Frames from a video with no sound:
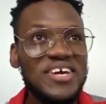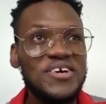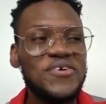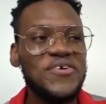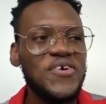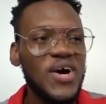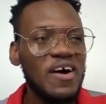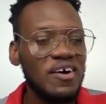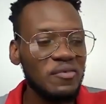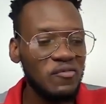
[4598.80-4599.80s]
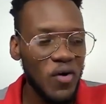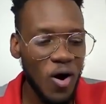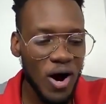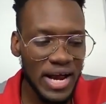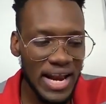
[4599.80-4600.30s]
you know,
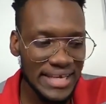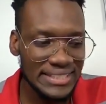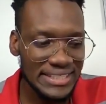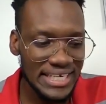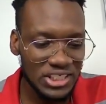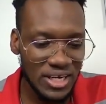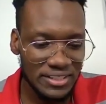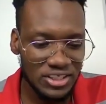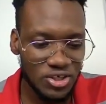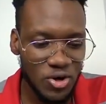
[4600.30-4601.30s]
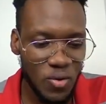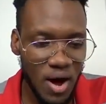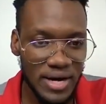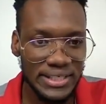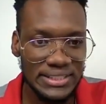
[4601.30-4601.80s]
for organizations to
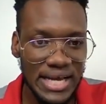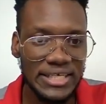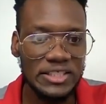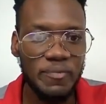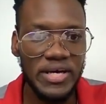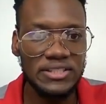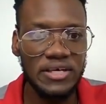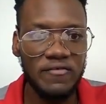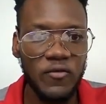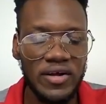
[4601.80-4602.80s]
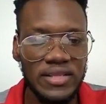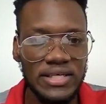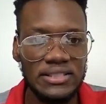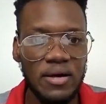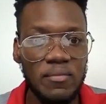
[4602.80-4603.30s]
know, understand the space of where
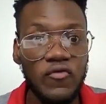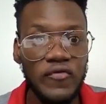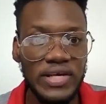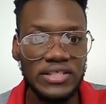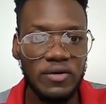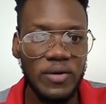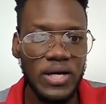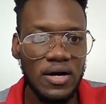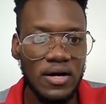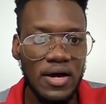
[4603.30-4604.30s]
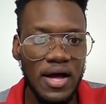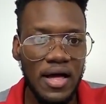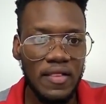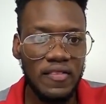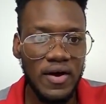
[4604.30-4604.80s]
things are moving in Jamaica,
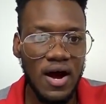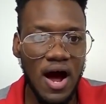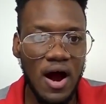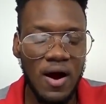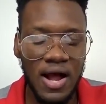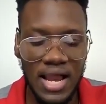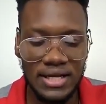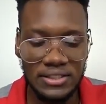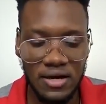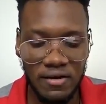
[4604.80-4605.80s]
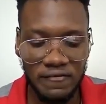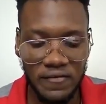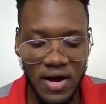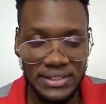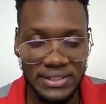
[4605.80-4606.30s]
there are a lot of
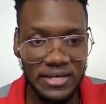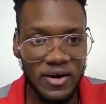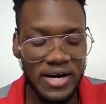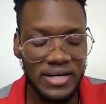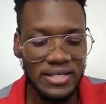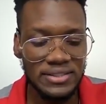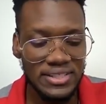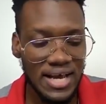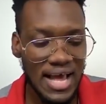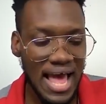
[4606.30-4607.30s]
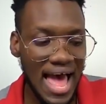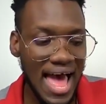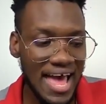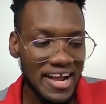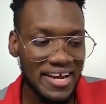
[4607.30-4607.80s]
content creators.
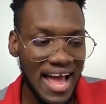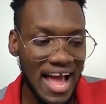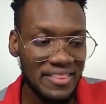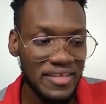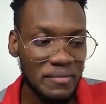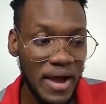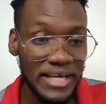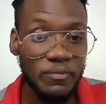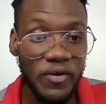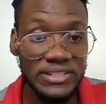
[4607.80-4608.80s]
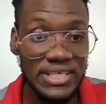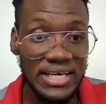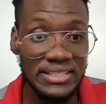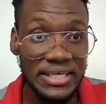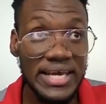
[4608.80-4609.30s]
And I think my experience is
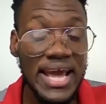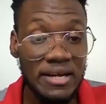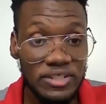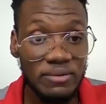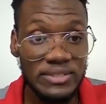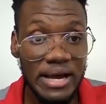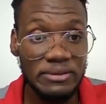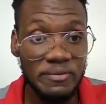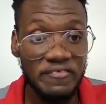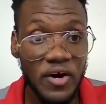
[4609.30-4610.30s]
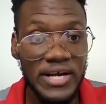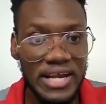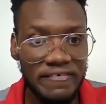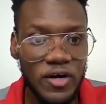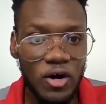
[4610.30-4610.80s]
that it can sometimes be very
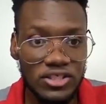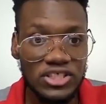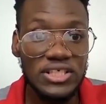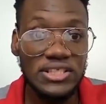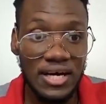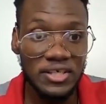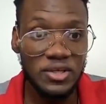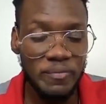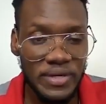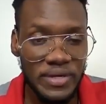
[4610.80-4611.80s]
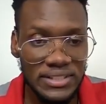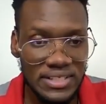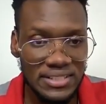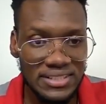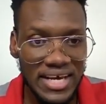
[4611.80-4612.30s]
difficult to start to do
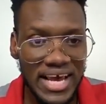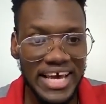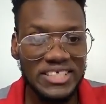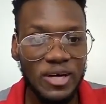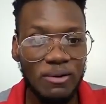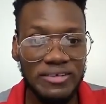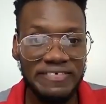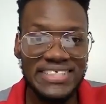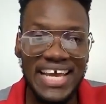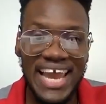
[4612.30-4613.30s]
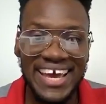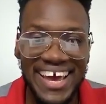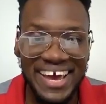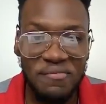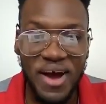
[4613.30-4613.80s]
business in terms of to say
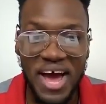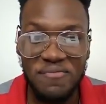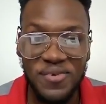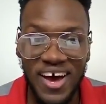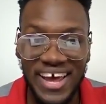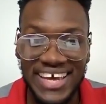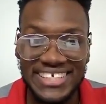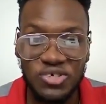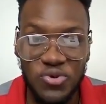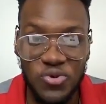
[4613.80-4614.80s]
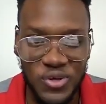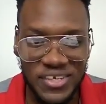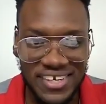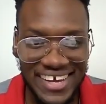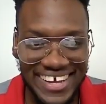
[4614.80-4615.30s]
like, hey, my employer is Google,